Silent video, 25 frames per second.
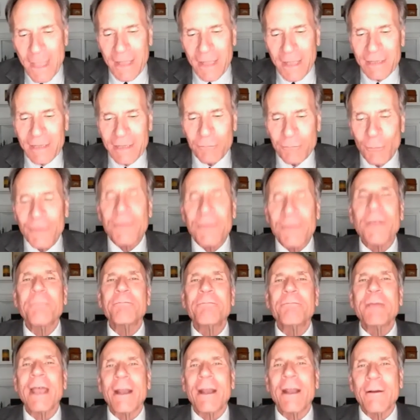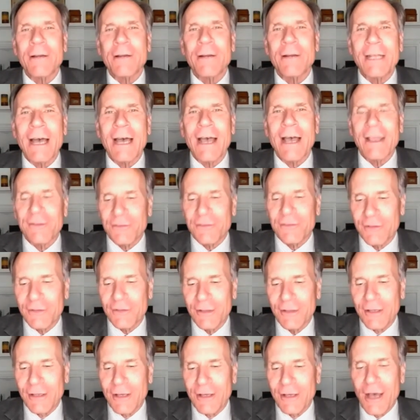It was a
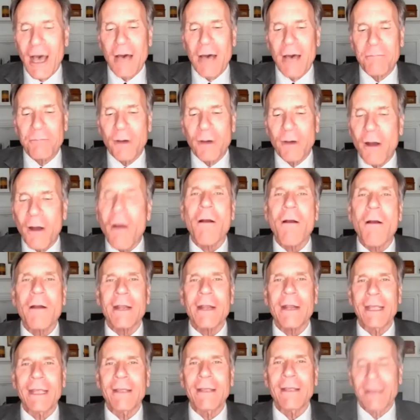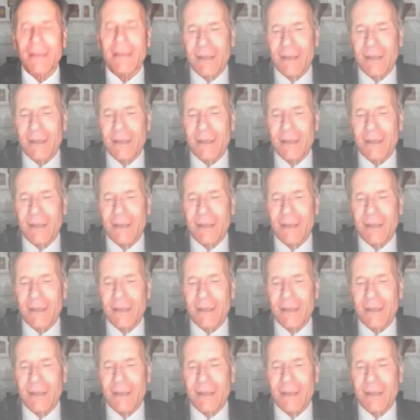paradise, a party,